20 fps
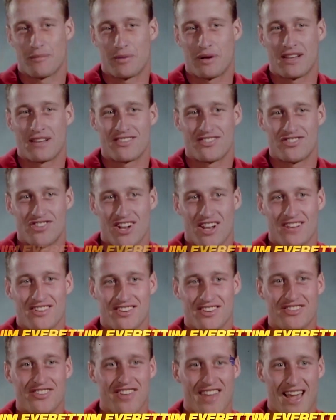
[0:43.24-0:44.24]
The biggest change
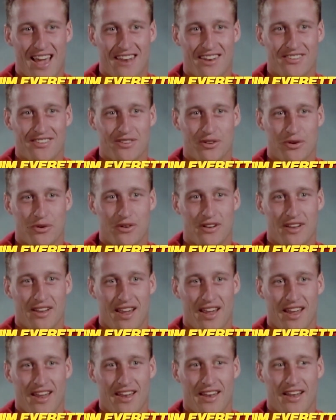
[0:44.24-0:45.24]
is the attitude,
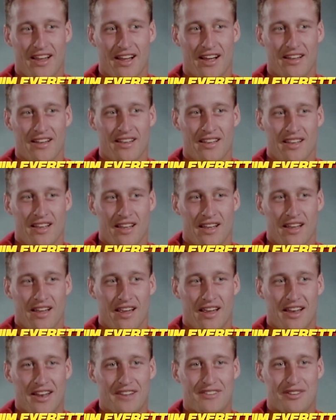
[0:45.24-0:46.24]
and uh,
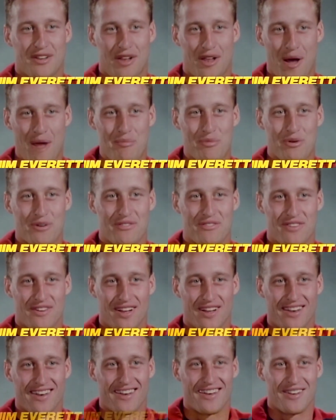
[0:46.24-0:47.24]
and it's a lot more
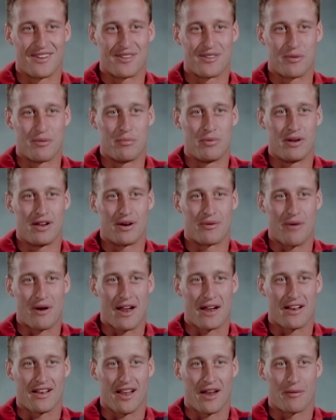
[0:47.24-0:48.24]
fun to be
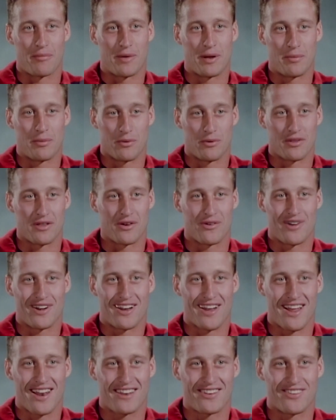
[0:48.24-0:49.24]
around a lot of people with a
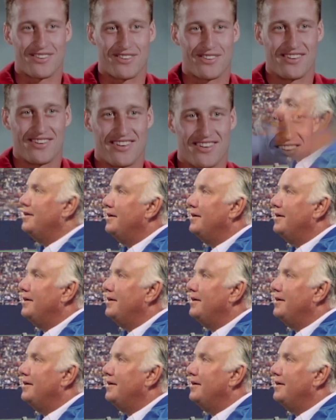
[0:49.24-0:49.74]
great attitude.